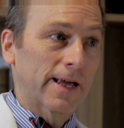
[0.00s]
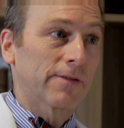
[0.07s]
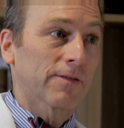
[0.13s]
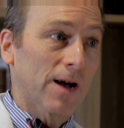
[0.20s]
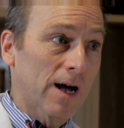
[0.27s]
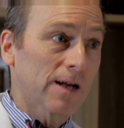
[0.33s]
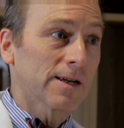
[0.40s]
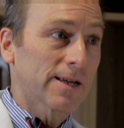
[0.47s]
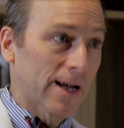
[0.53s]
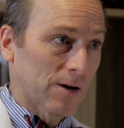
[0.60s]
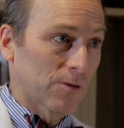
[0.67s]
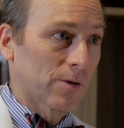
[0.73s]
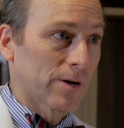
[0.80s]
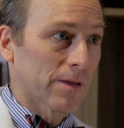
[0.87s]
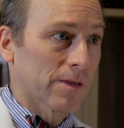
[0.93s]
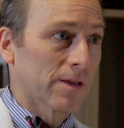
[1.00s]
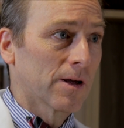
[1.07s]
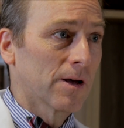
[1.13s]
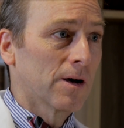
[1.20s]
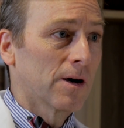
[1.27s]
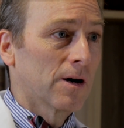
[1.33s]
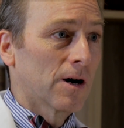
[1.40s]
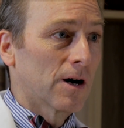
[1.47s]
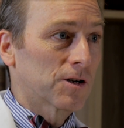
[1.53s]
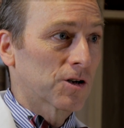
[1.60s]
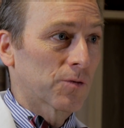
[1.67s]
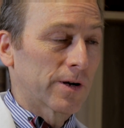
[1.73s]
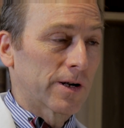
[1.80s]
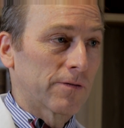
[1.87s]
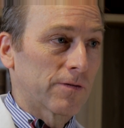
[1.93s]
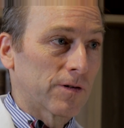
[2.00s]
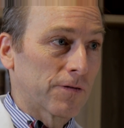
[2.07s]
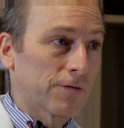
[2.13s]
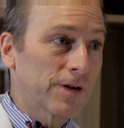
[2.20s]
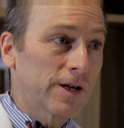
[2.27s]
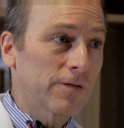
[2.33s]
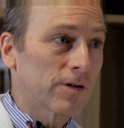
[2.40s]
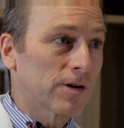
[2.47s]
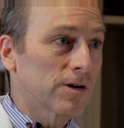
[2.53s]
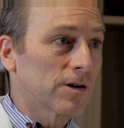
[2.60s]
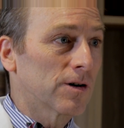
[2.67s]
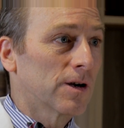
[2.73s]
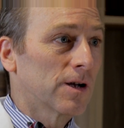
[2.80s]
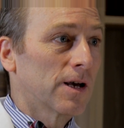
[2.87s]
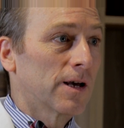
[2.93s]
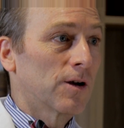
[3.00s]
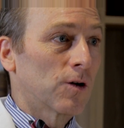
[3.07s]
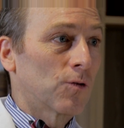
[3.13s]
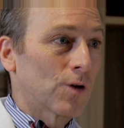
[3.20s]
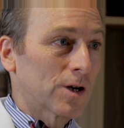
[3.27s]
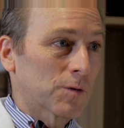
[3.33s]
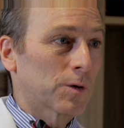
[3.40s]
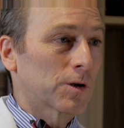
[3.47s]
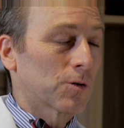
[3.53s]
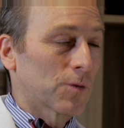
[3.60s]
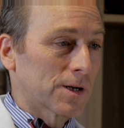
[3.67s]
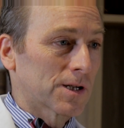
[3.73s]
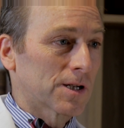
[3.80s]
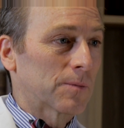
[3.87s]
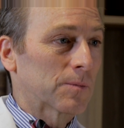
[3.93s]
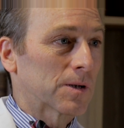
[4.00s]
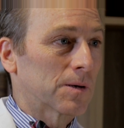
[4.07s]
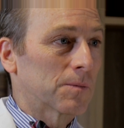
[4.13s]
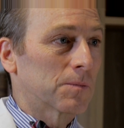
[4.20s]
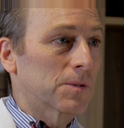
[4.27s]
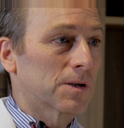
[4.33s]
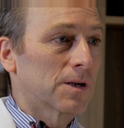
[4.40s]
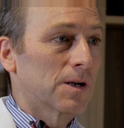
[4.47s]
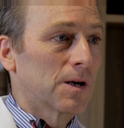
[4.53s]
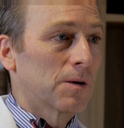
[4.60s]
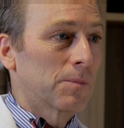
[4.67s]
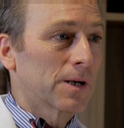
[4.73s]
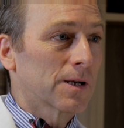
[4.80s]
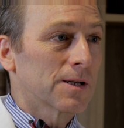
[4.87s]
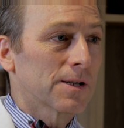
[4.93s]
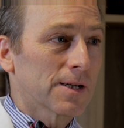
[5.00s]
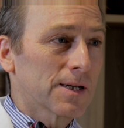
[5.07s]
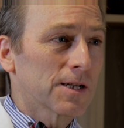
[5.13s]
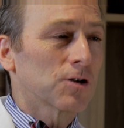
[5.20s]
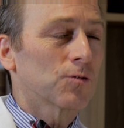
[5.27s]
have contact with are screened for fever, respiratory symptoms, because it is a